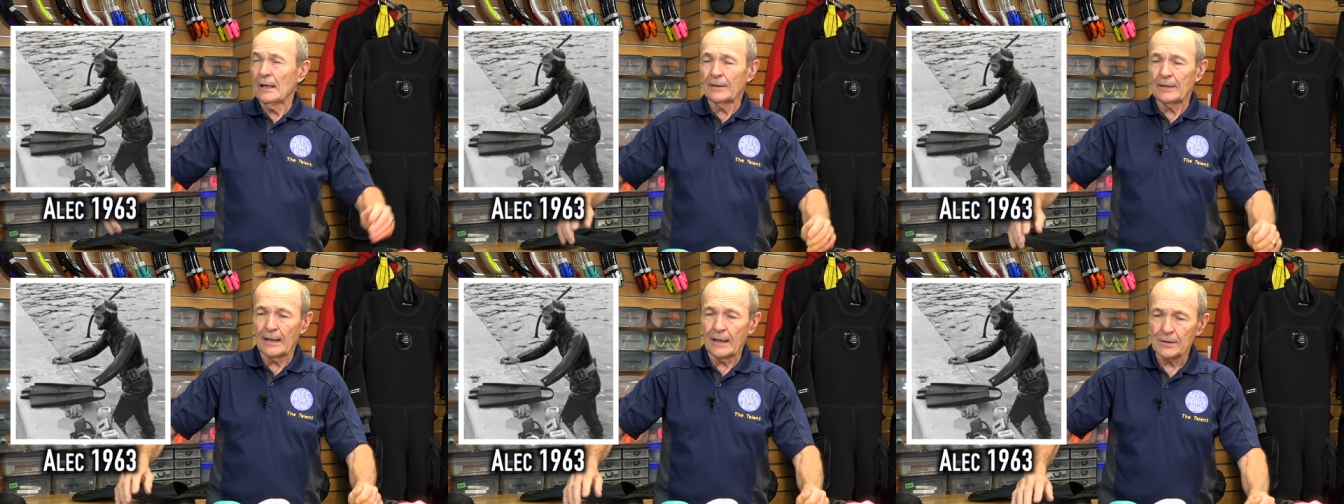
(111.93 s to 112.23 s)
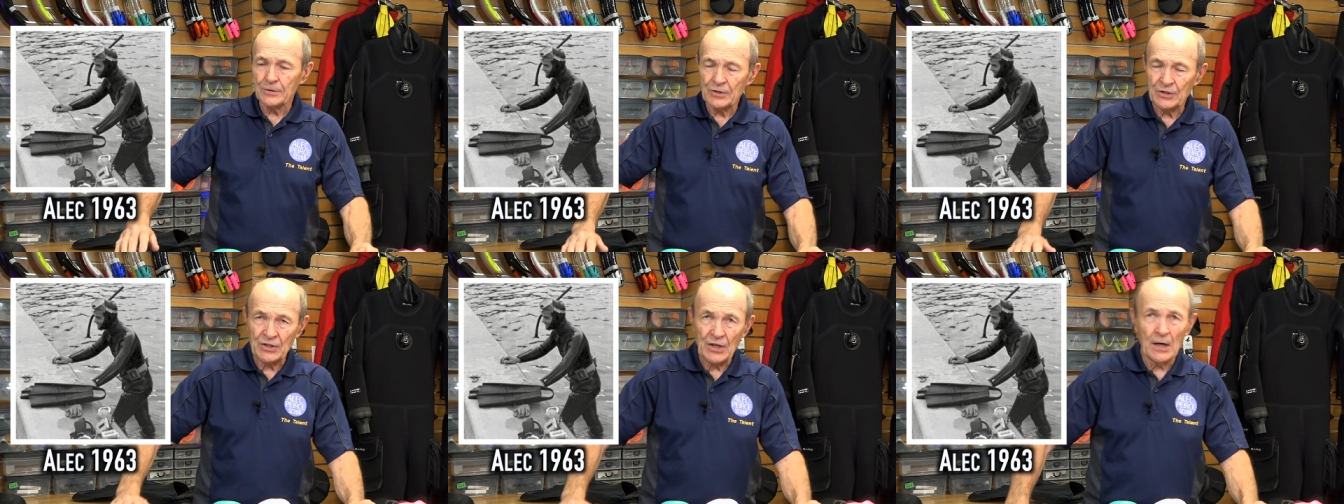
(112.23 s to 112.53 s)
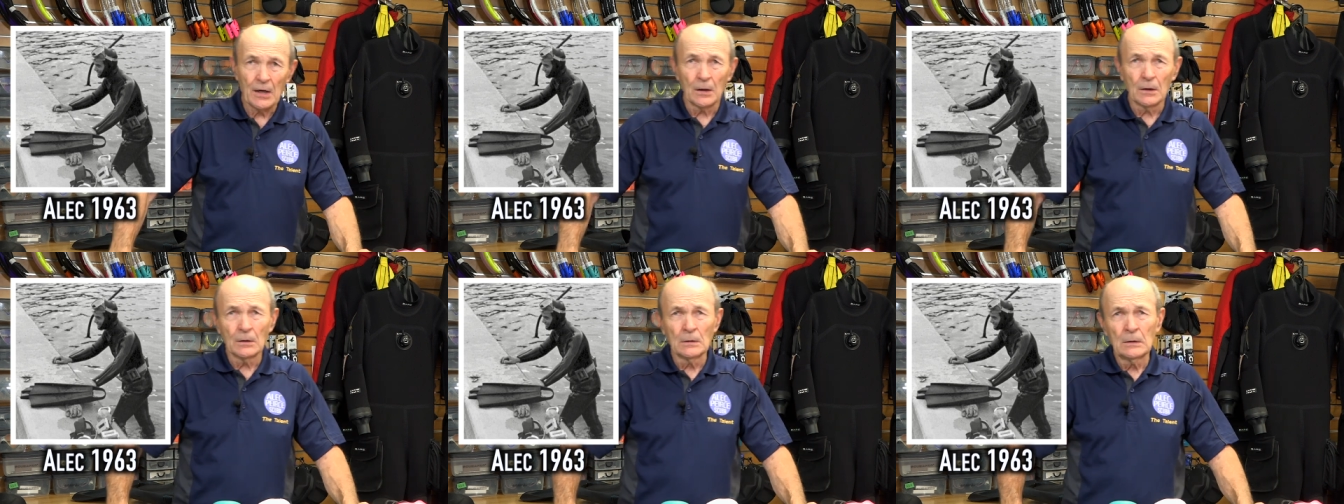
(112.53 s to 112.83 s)
they are
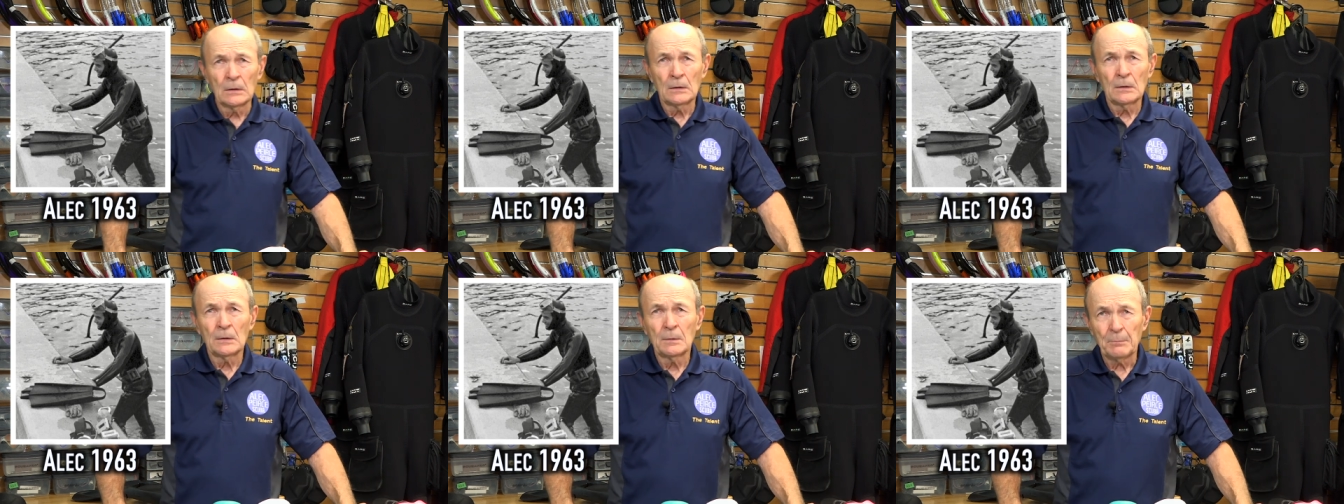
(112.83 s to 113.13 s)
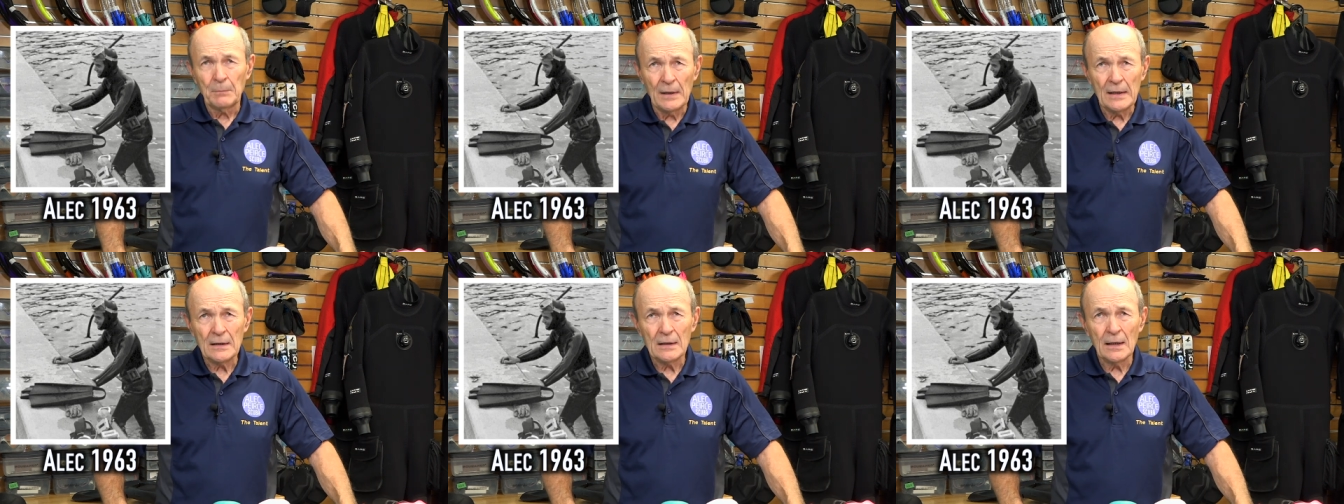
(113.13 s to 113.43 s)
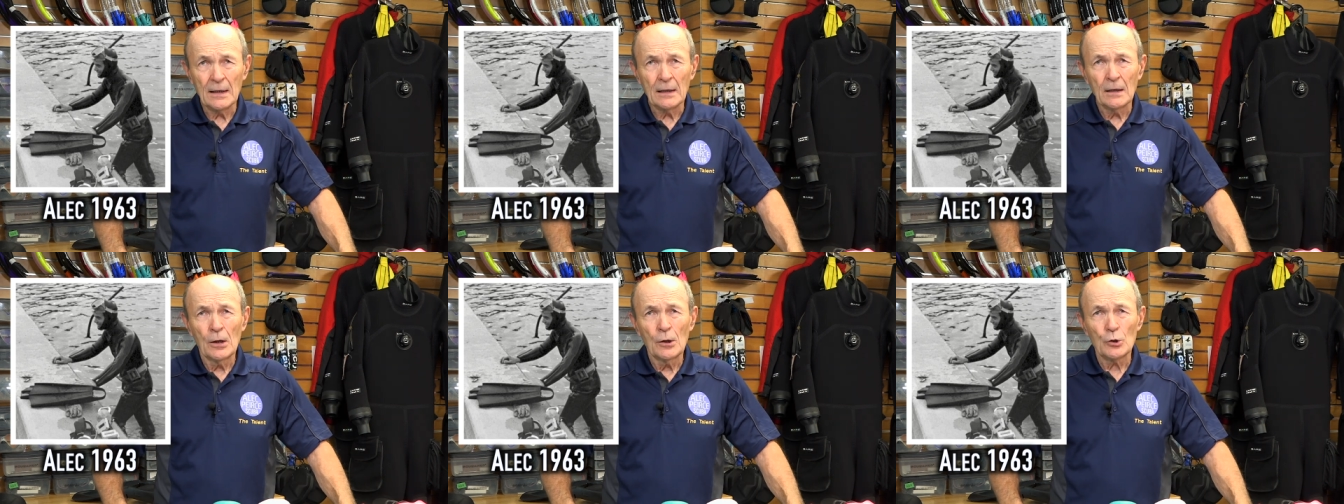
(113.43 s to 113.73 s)
still
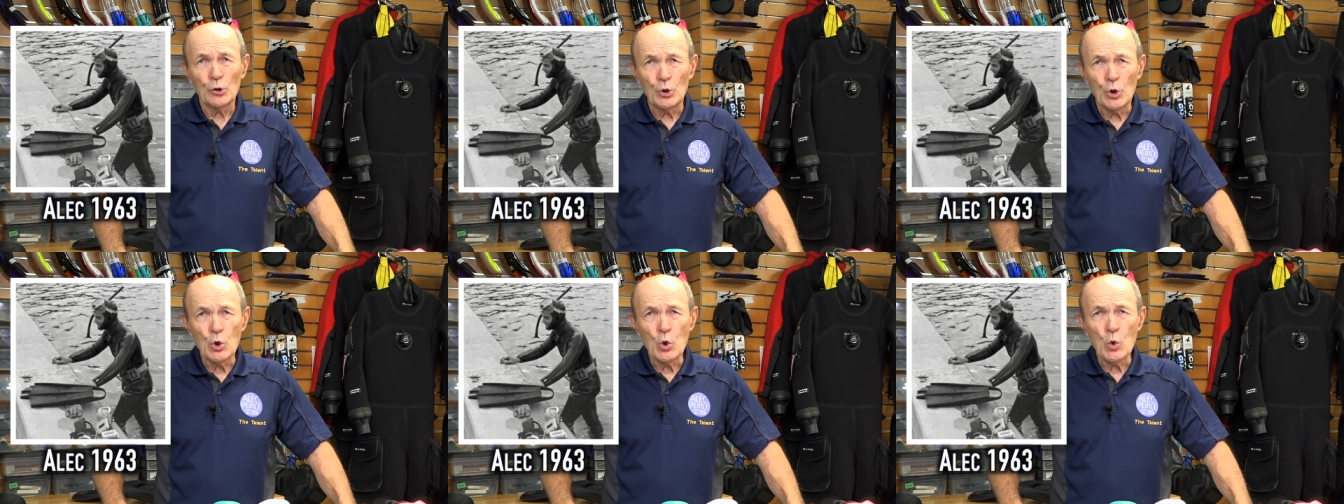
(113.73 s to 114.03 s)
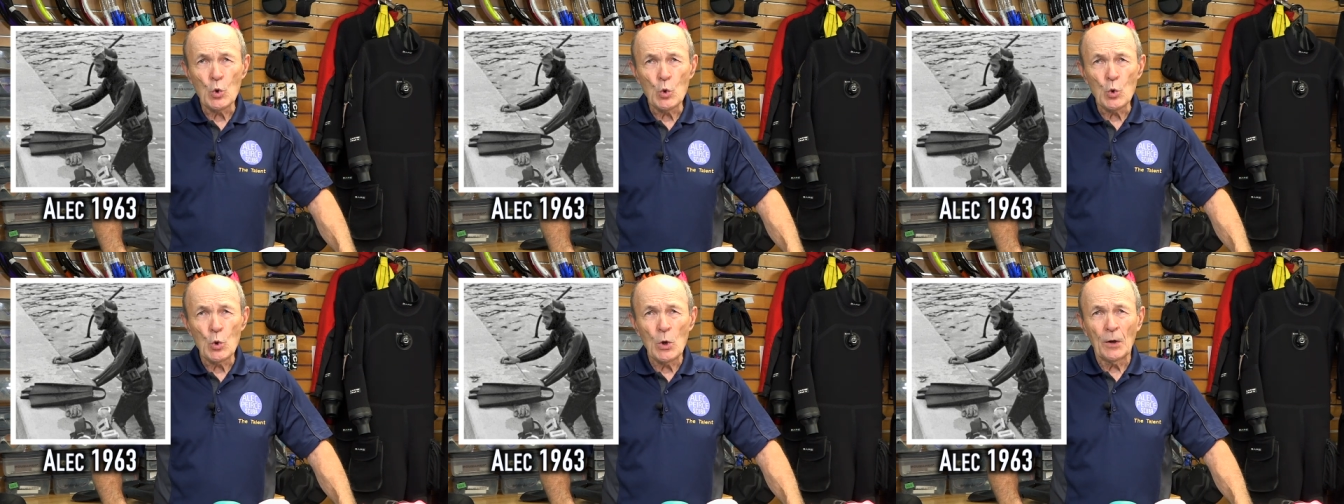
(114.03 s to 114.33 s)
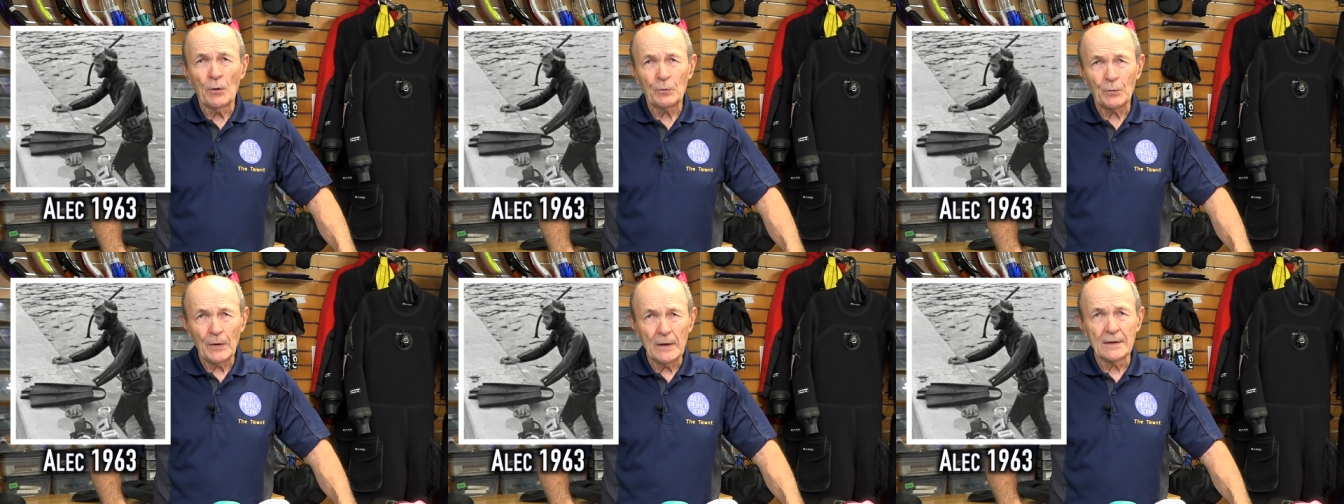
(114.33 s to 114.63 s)
making new
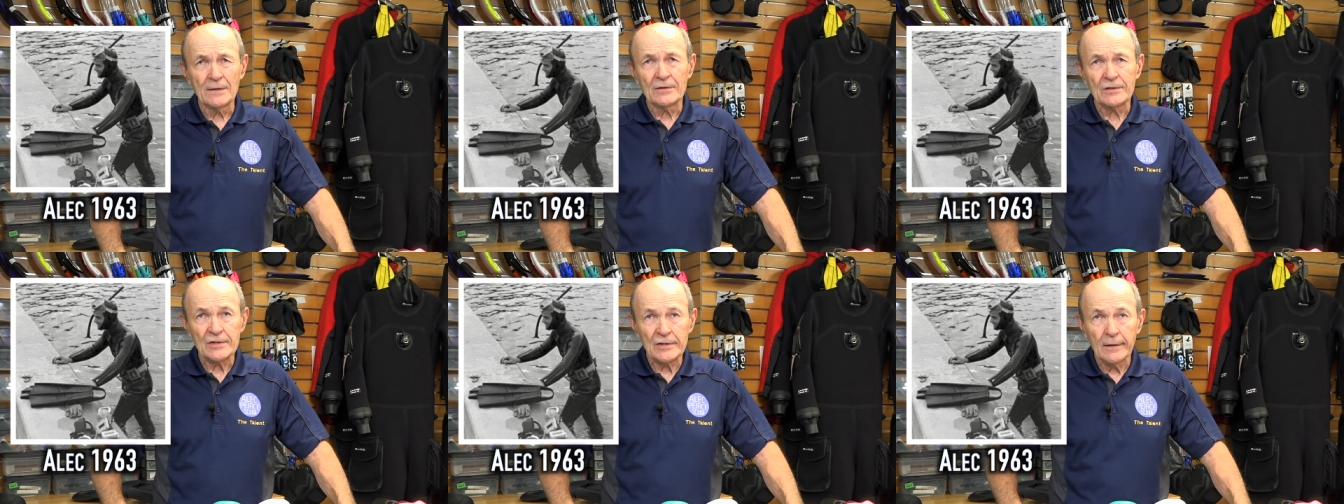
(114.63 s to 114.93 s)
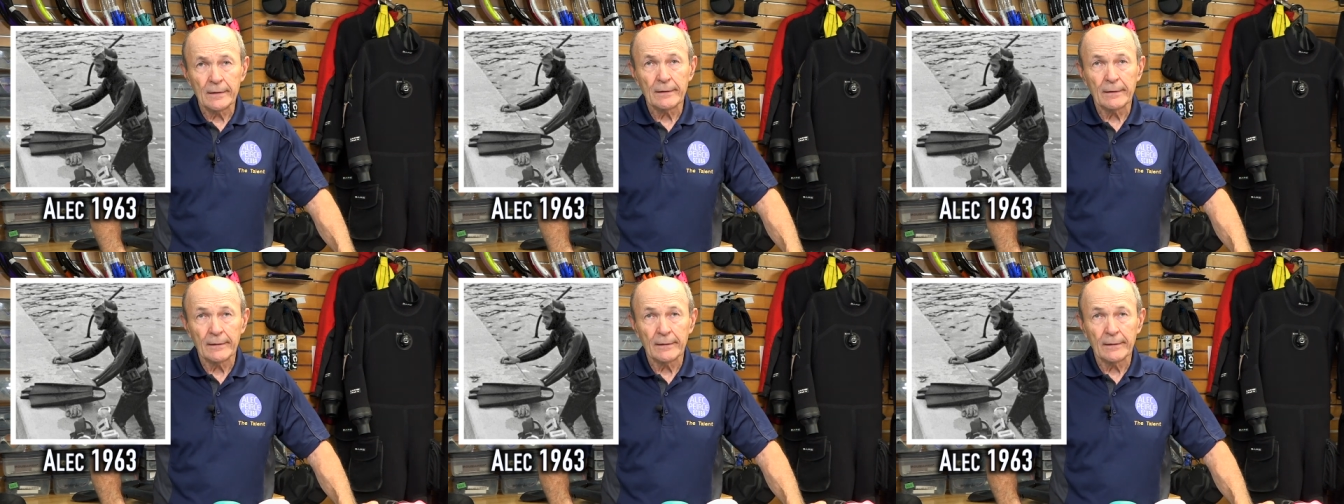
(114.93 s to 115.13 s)
fins.